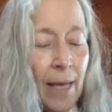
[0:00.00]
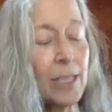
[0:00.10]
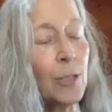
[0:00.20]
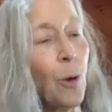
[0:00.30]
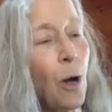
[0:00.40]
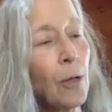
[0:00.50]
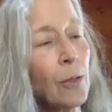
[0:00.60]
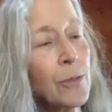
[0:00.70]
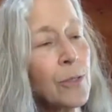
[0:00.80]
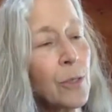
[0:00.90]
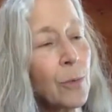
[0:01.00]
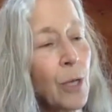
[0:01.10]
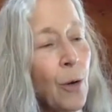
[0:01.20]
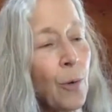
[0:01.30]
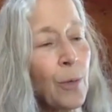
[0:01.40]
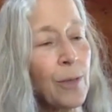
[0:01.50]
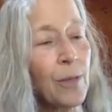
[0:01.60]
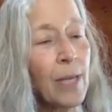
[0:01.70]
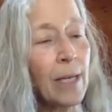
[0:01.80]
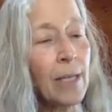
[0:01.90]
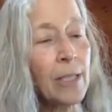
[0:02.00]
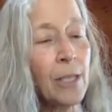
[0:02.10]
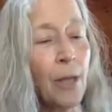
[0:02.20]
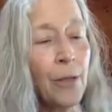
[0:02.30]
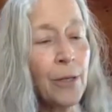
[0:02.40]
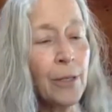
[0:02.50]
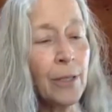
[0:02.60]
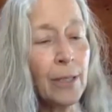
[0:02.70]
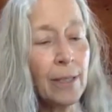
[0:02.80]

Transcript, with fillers: And you also know that another